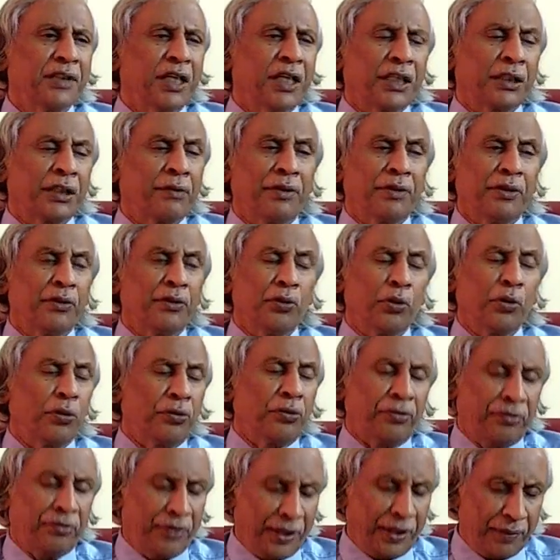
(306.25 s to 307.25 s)
Otherwise, you
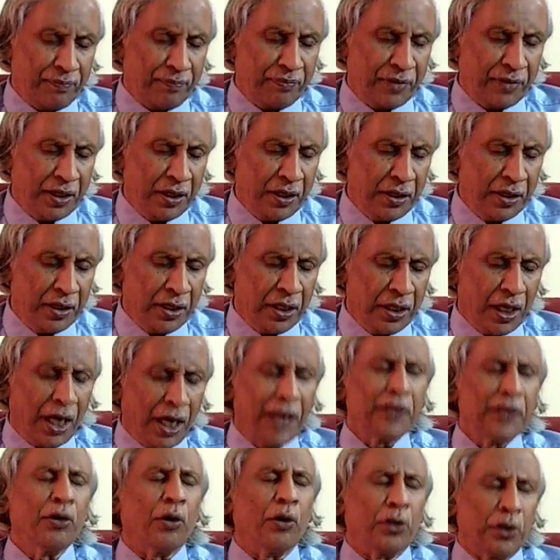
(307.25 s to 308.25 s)
don't see.
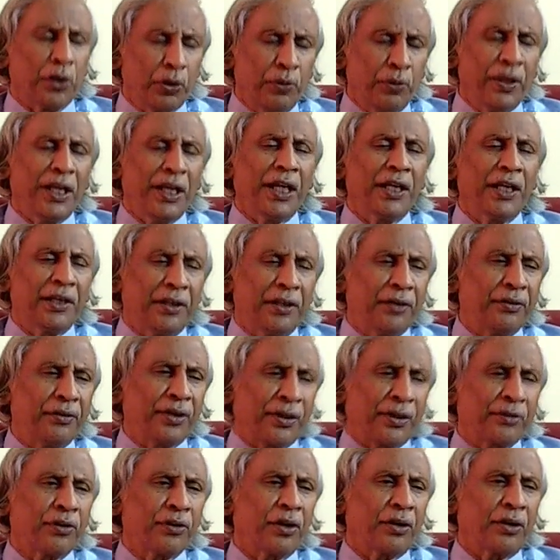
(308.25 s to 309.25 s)
I know UV light is
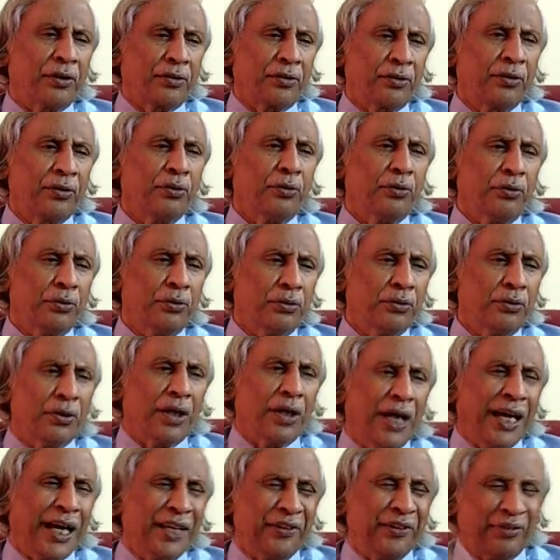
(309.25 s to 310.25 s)
hazardous to
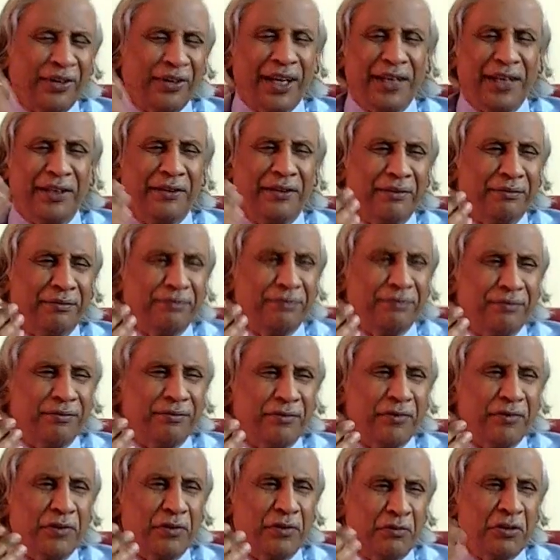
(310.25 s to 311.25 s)
eyesight,
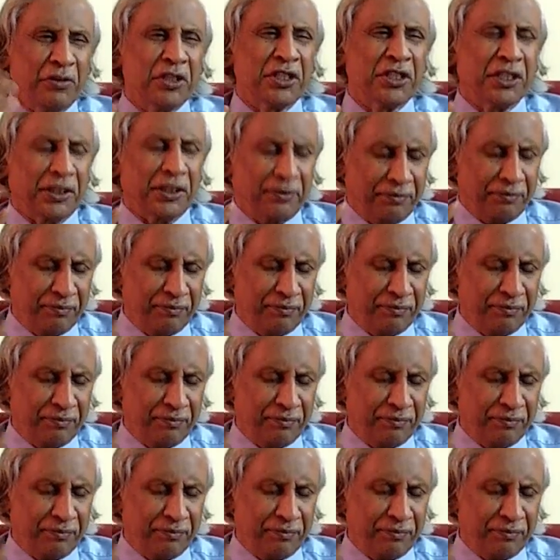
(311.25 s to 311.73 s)
vision.